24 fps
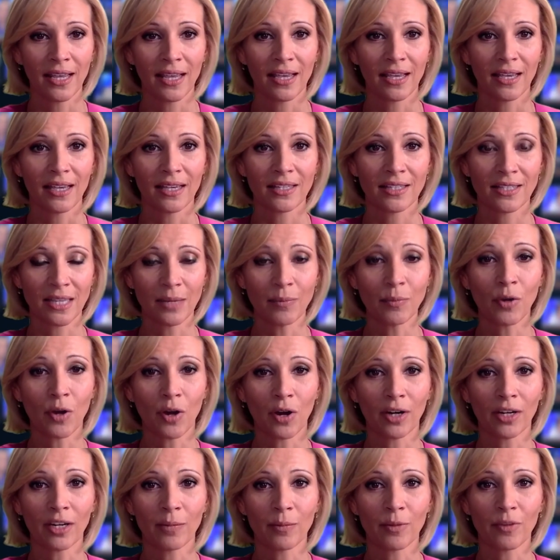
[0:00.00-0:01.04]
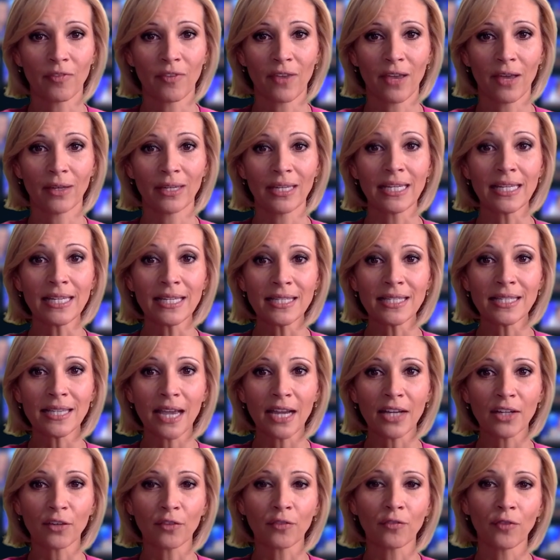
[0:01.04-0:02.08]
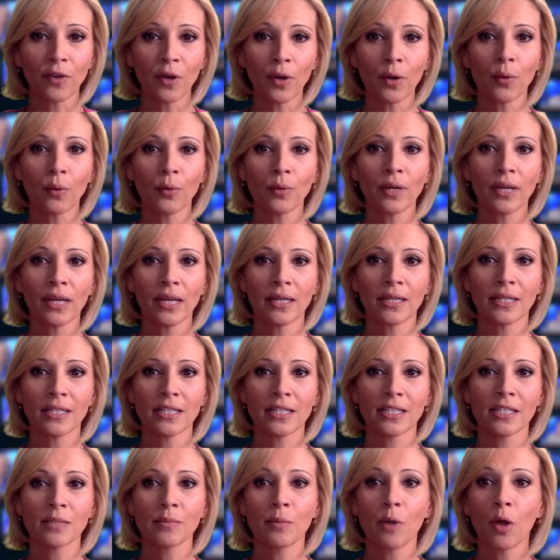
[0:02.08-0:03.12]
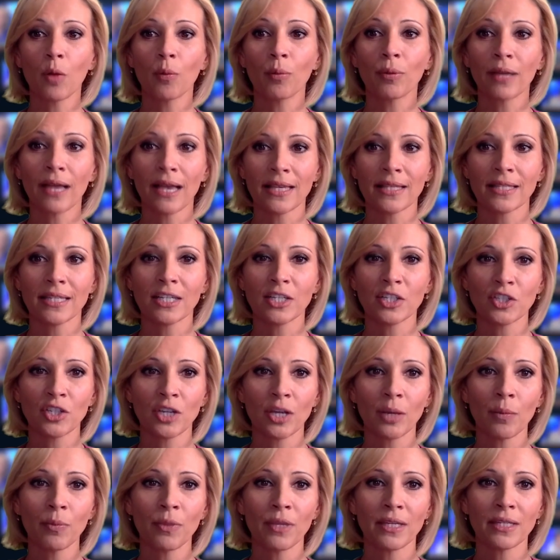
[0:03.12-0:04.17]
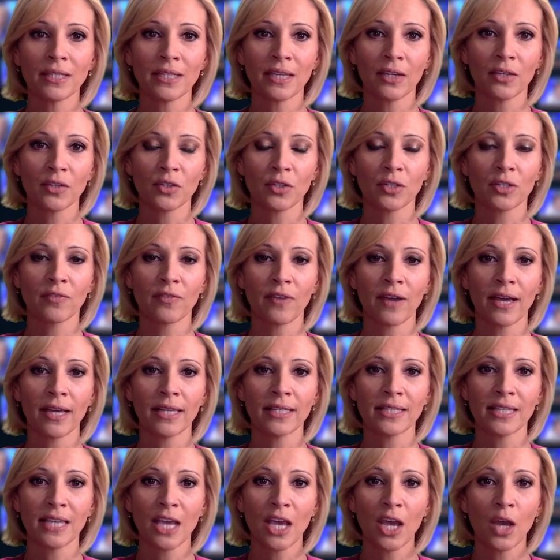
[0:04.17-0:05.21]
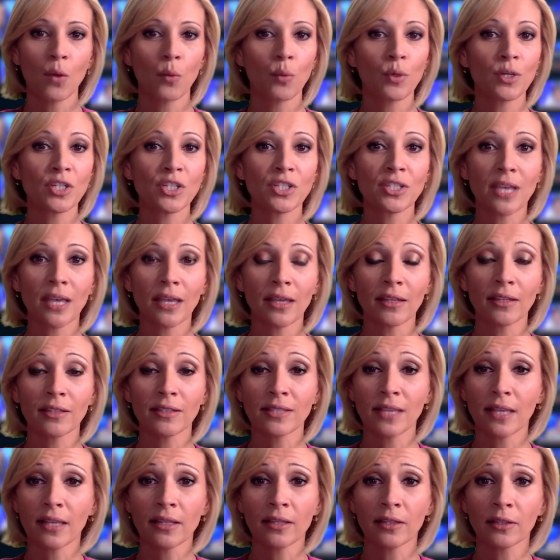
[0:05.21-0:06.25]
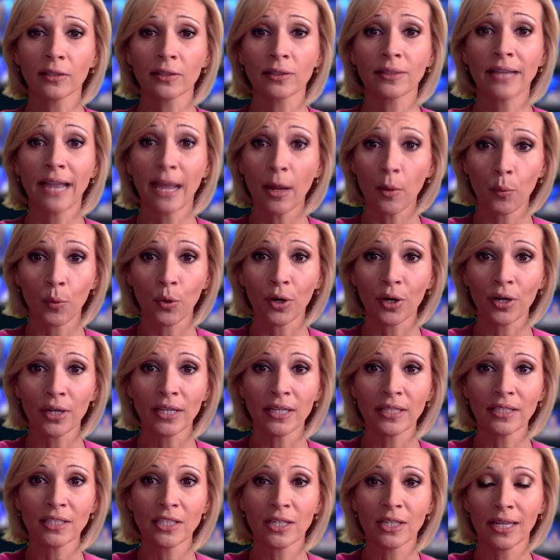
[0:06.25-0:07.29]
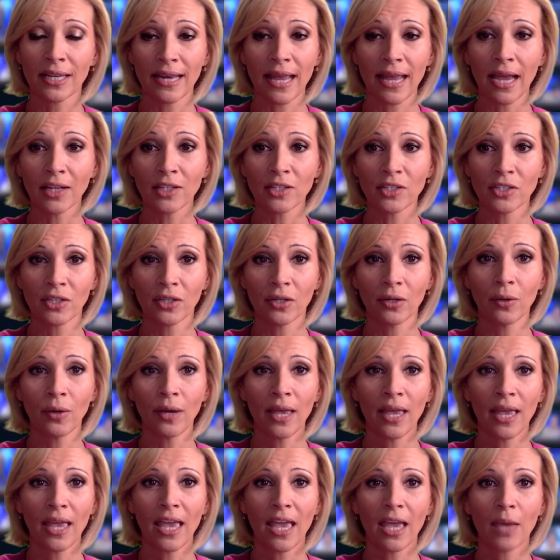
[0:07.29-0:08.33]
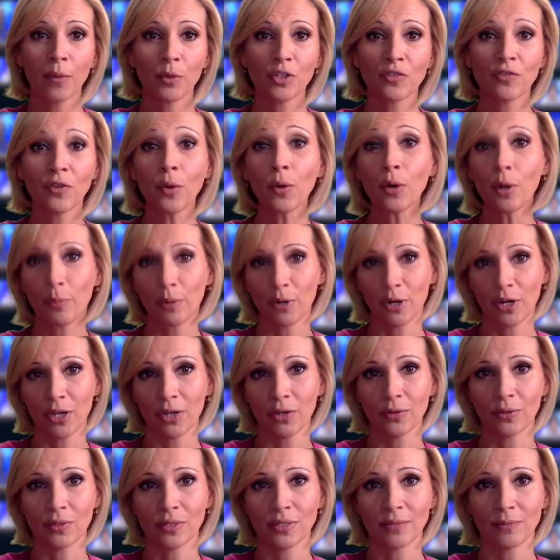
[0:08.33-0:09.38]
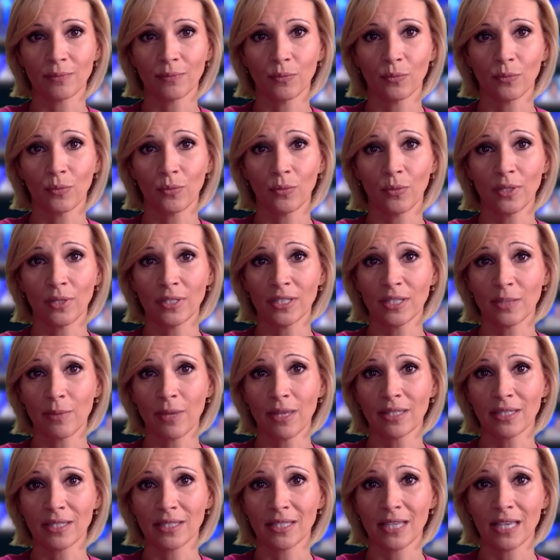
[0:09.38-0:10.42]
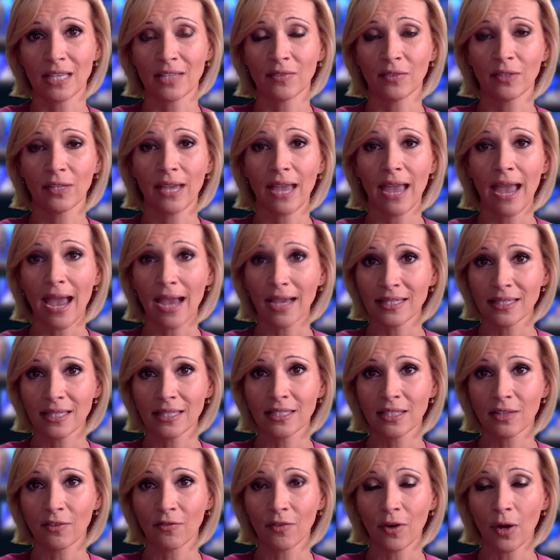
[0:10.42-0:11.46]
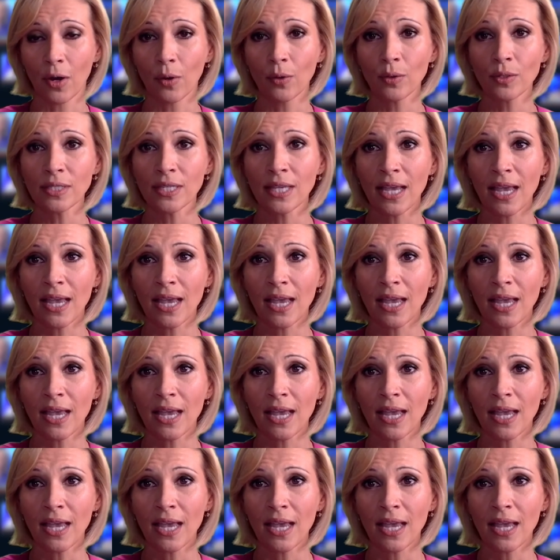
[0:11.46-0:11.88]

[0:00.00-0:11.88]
A SIM card can be found inside your phone, and it's a small plastic chip that tells your device which cellular network to connect to and which phone number to use. Once the men successfully accessed the phones,